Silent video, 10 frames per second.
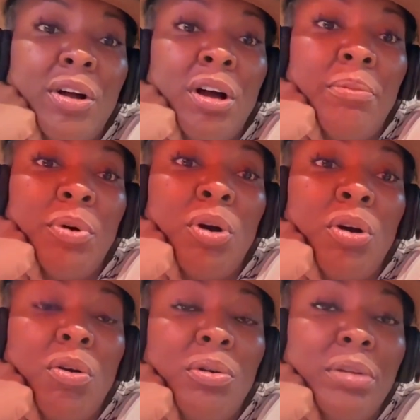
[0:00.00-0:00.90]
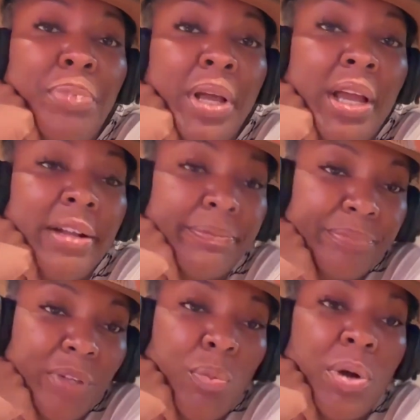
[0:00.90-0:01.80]
ongoing debate
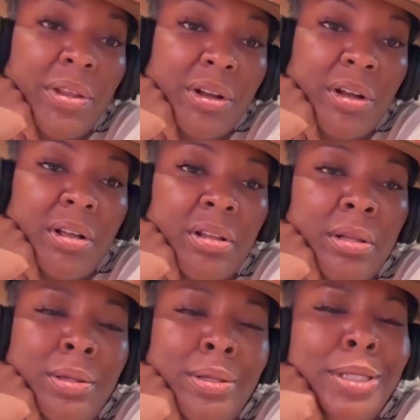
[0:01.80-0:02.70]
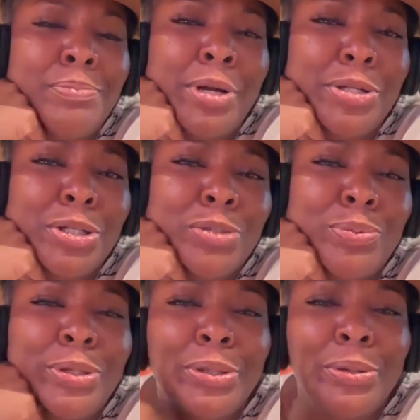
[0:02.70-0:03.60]
whether these measures
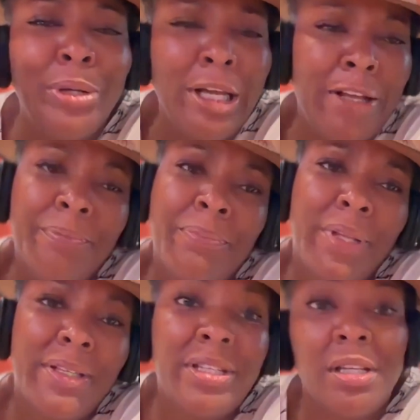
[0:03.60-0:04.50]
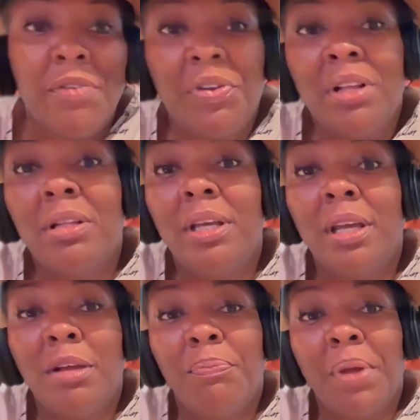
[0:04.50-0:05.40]
will significantly
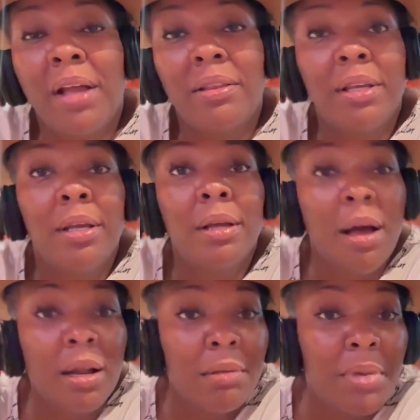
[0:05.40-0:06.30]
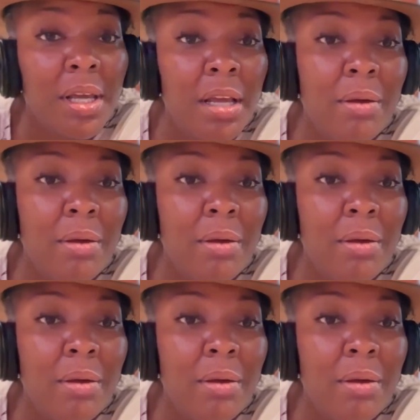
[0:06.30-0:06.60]
impact the economy,